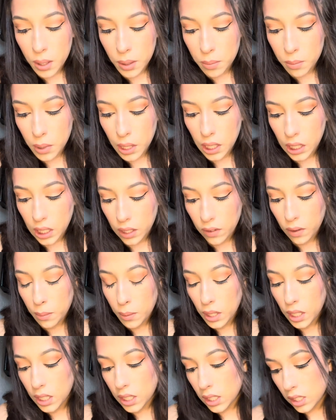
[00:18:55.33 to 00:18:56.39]
But
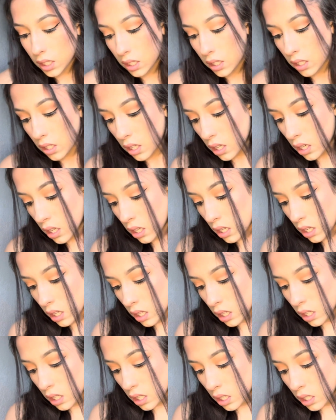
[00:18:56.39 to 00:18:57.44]
everybody's
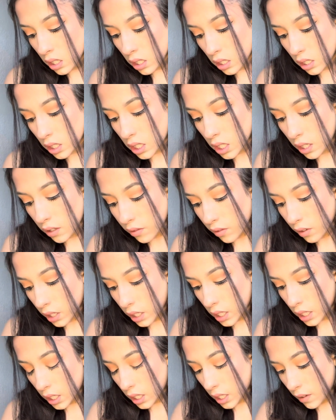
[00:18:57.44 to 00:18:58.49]

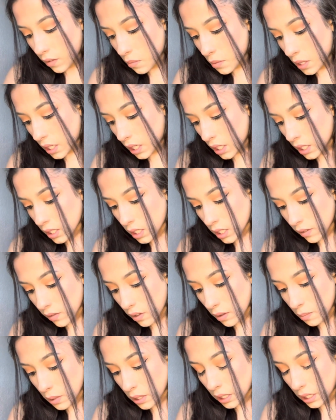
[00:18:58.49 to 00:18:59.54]
different and everybody has
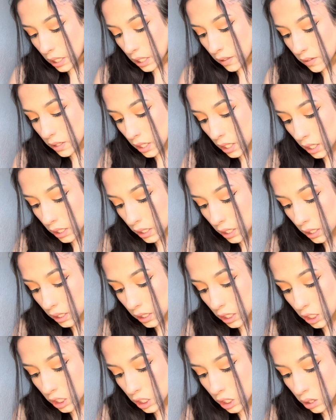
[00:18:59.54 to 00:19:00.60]
different beliefs, and I think
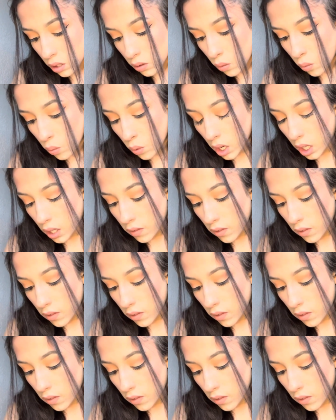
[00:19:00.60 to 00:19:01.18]
that's just one of